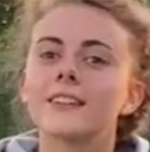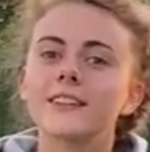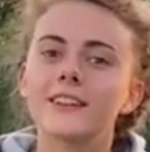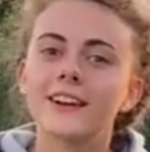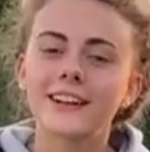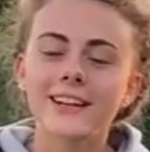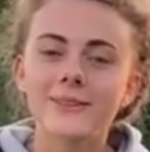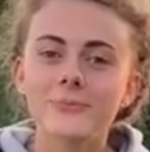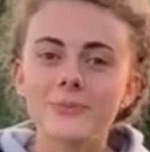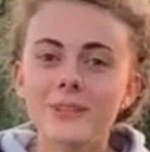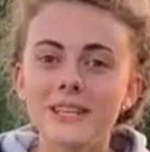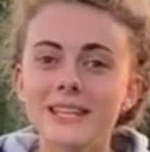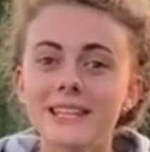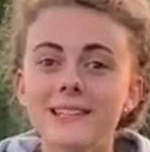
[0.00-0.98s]
Nugget
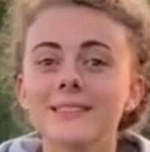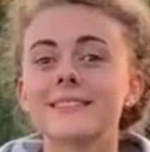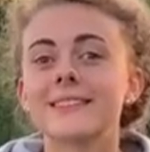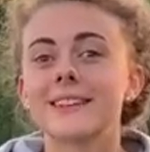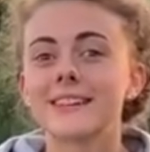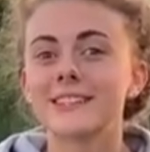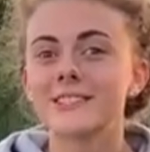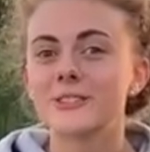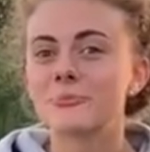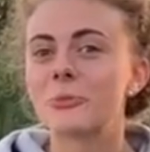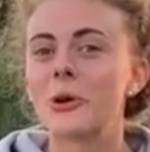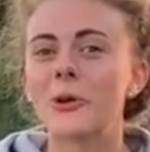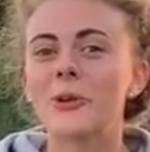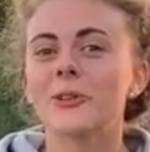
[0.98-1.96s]
means a
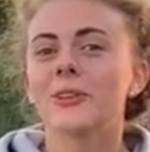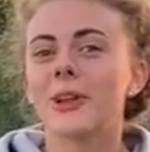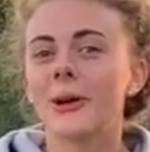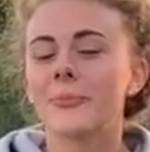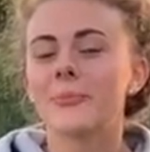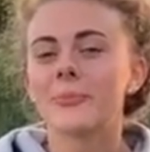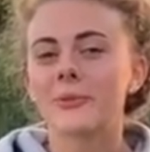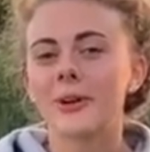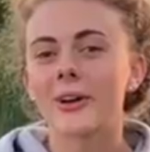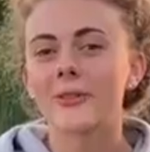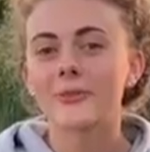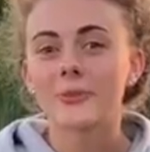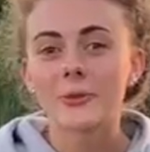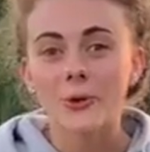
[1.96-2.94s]
small lump
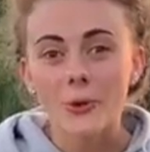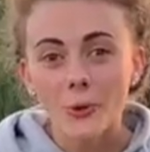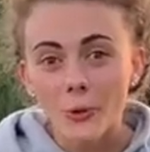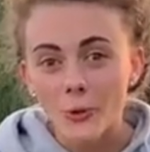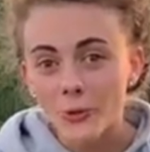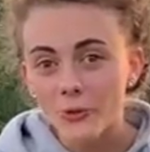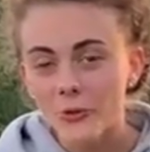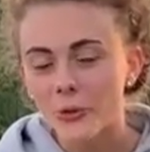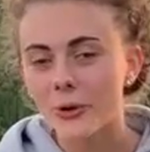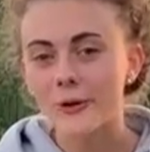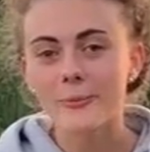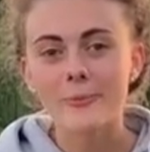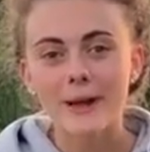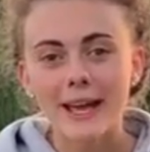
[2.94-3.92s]
of gold
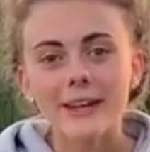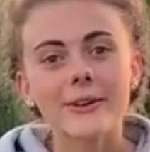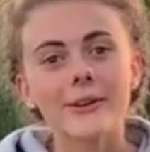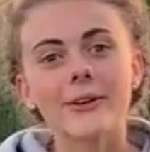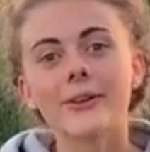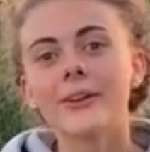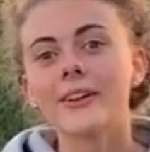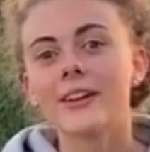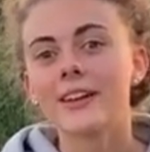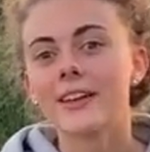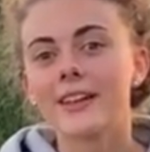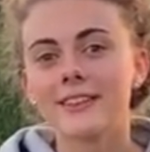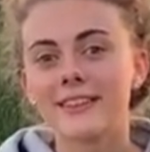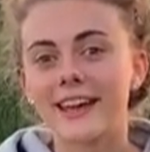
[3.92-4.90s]
or metal
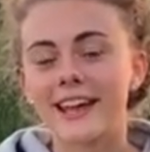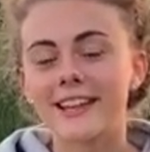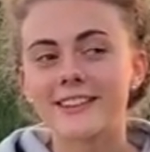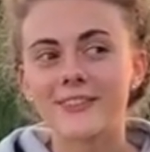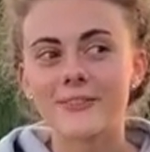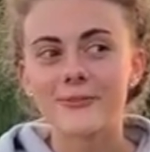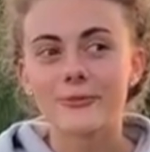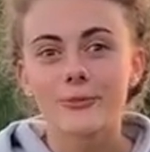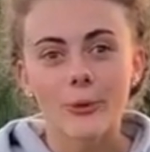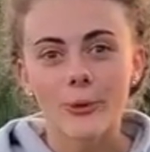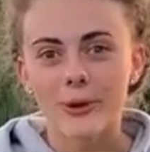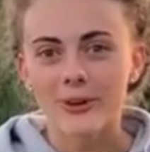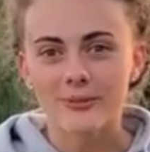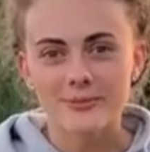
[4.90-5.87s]
that's
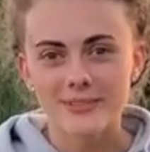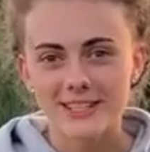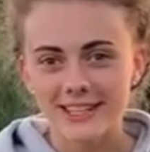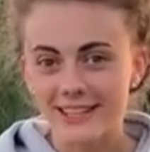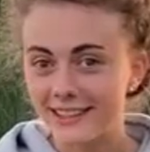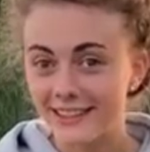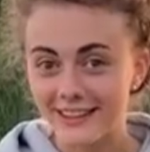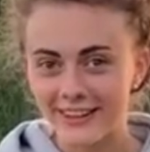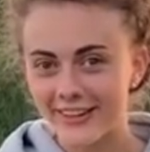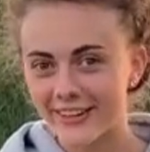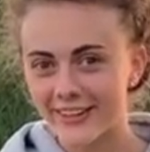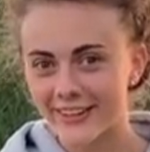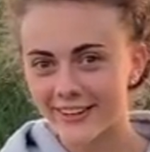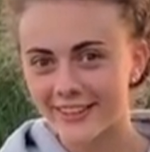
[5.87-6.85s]
formed in the
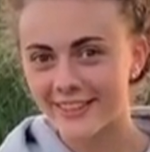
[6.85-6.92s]
earth.